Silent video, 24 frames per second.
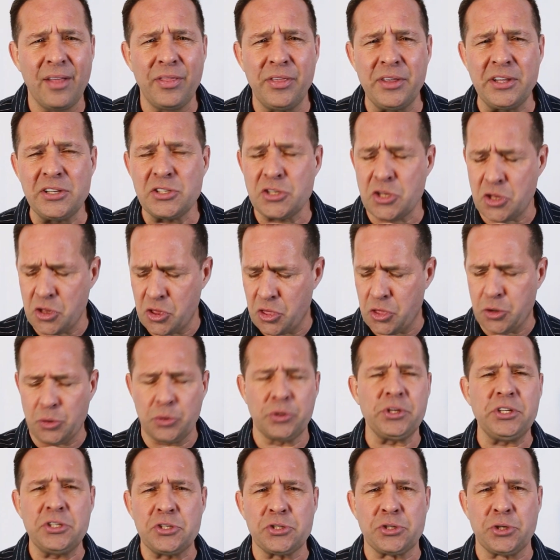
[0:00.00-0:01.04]
These
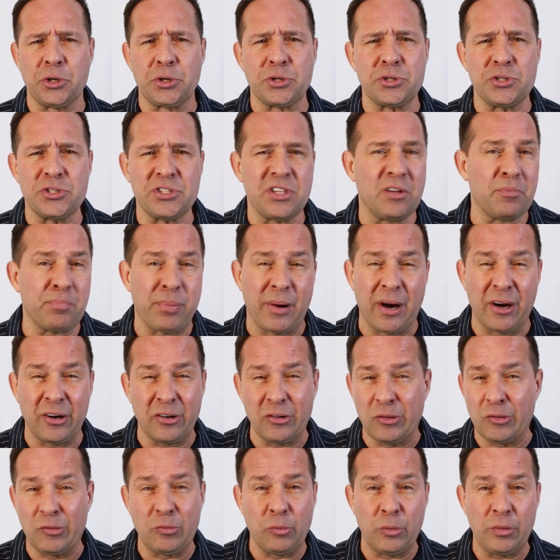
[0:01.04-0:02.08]
30 churches that
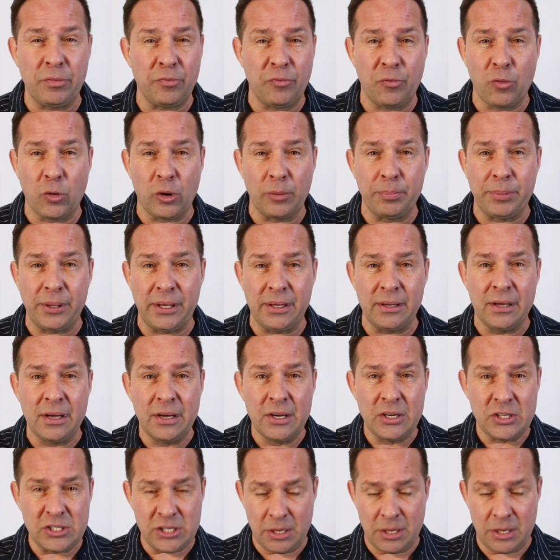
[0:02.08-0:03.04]
partnered with 4B